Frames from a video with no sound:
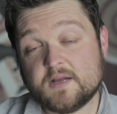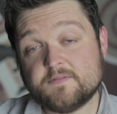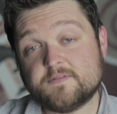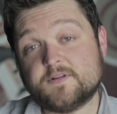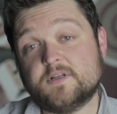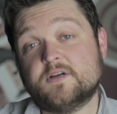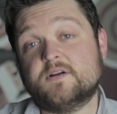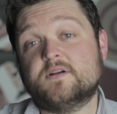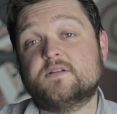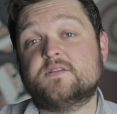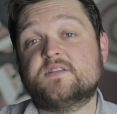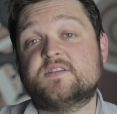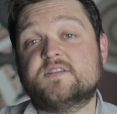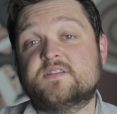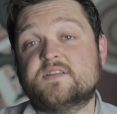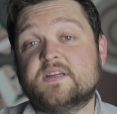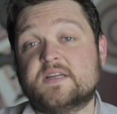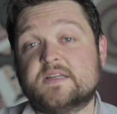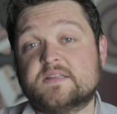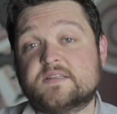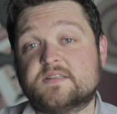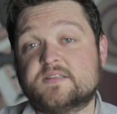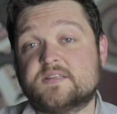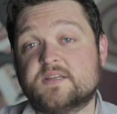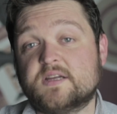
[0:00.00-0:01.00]
I've learned
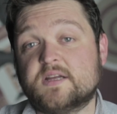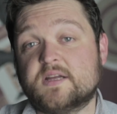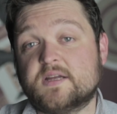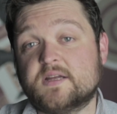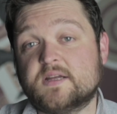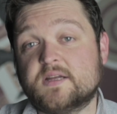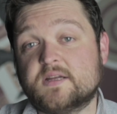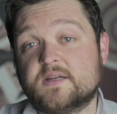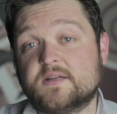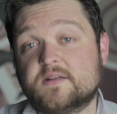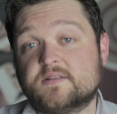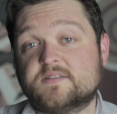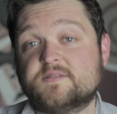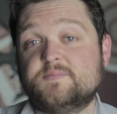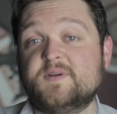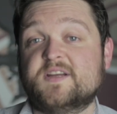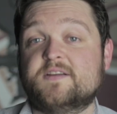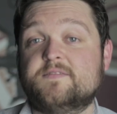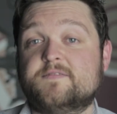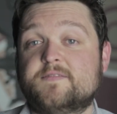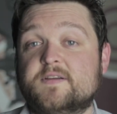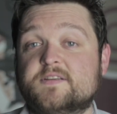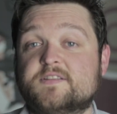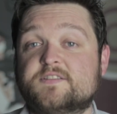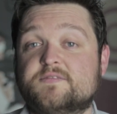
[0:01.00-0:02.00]
that uh, to
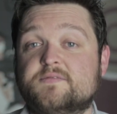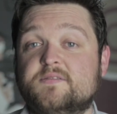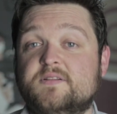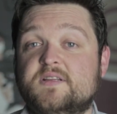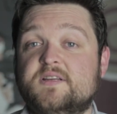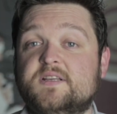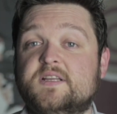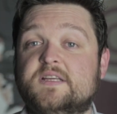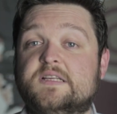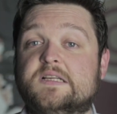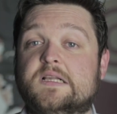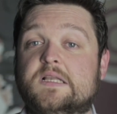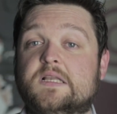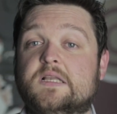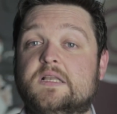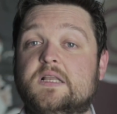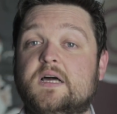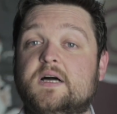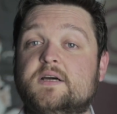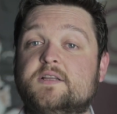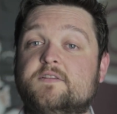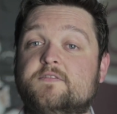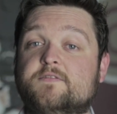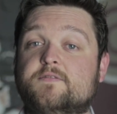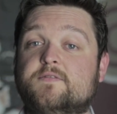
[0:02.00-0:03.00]
make a festival, you need a
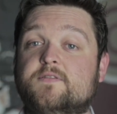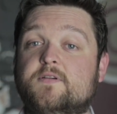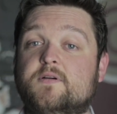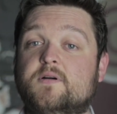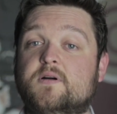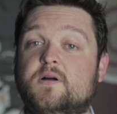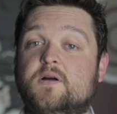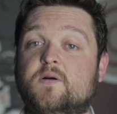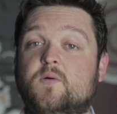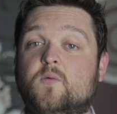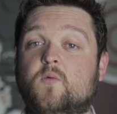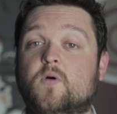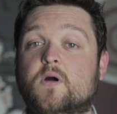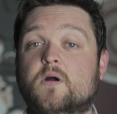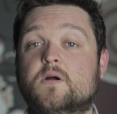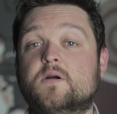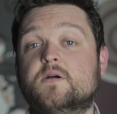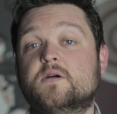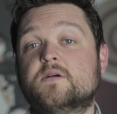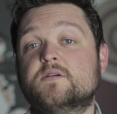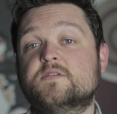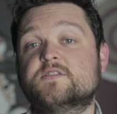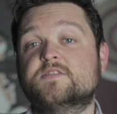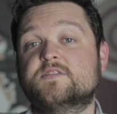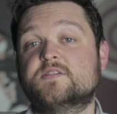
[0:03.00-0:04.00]
lot of
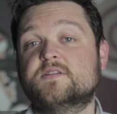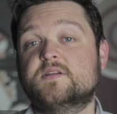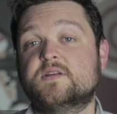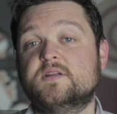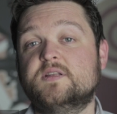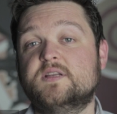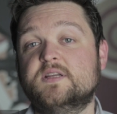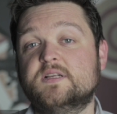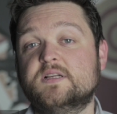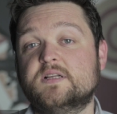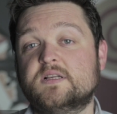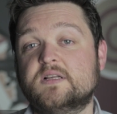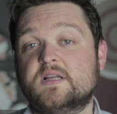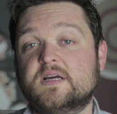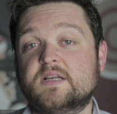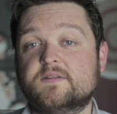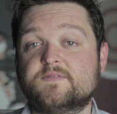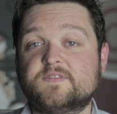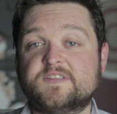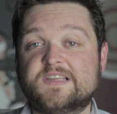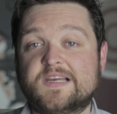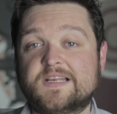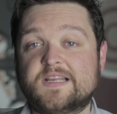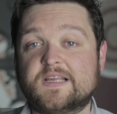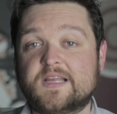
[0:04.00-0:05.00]
workers, you need a
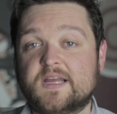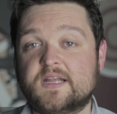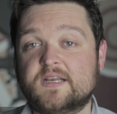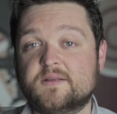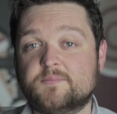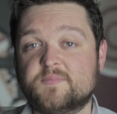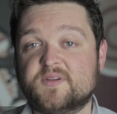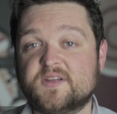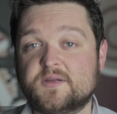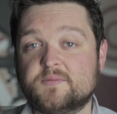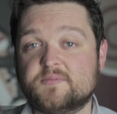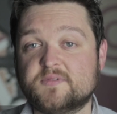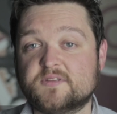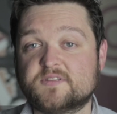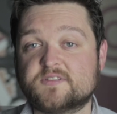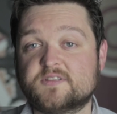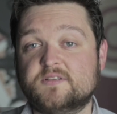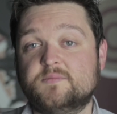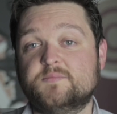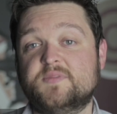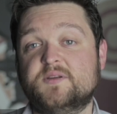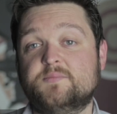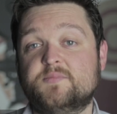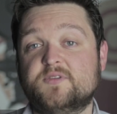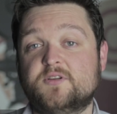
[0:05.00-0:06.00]
lot of dedicated people,
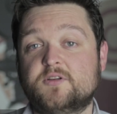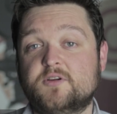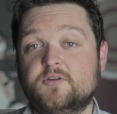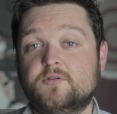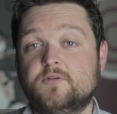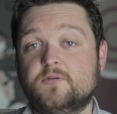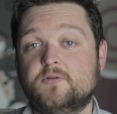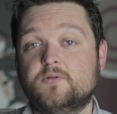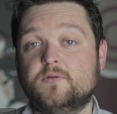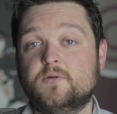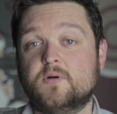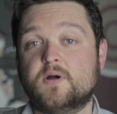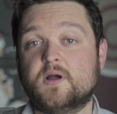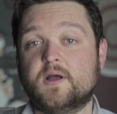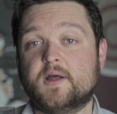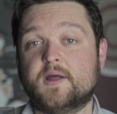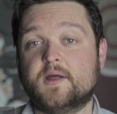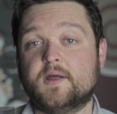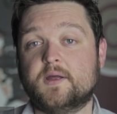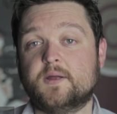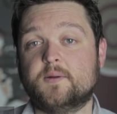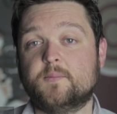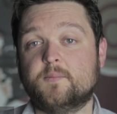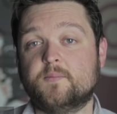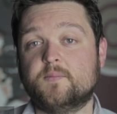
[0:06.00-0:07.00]
some people who
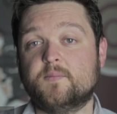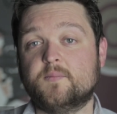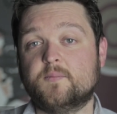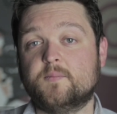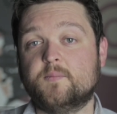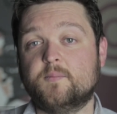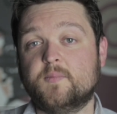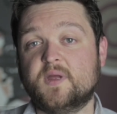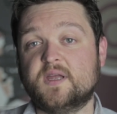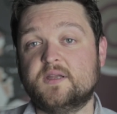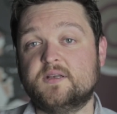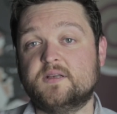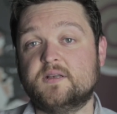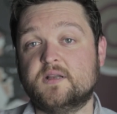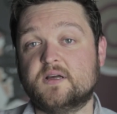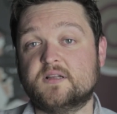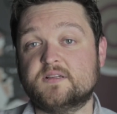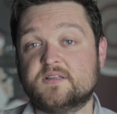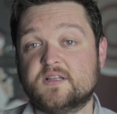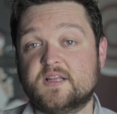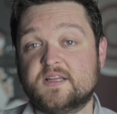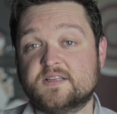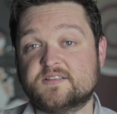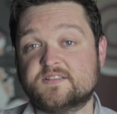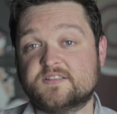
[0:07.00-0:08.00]
um, may
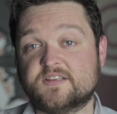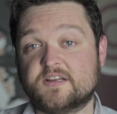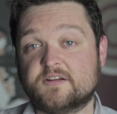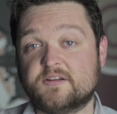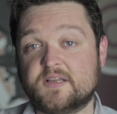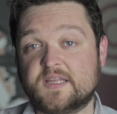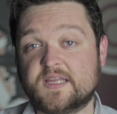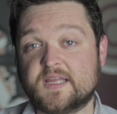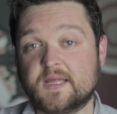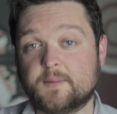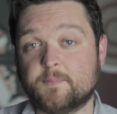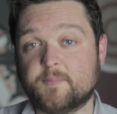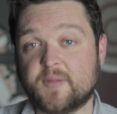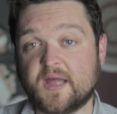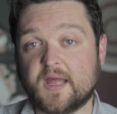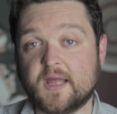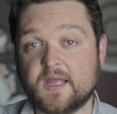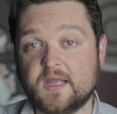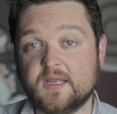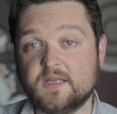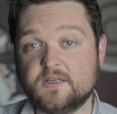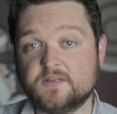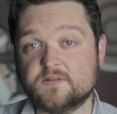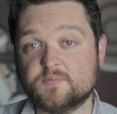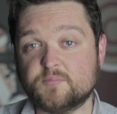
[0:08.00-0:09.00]
not necessarily get
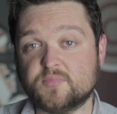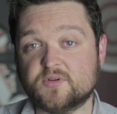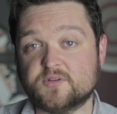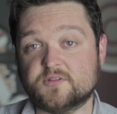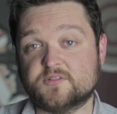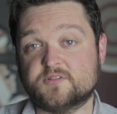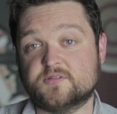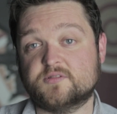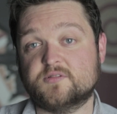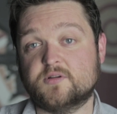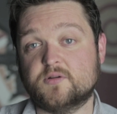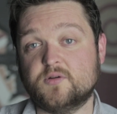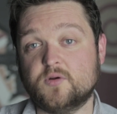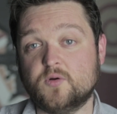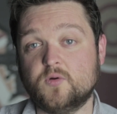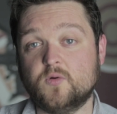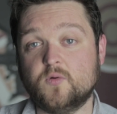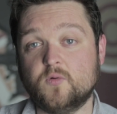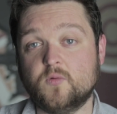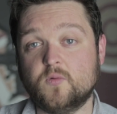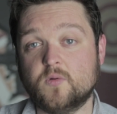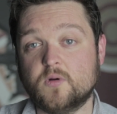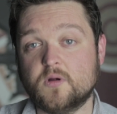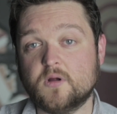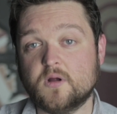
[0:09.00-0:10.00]
paid, but
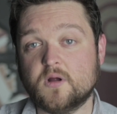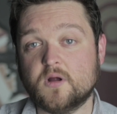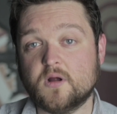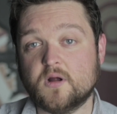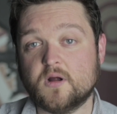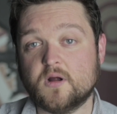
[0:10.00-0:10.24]
who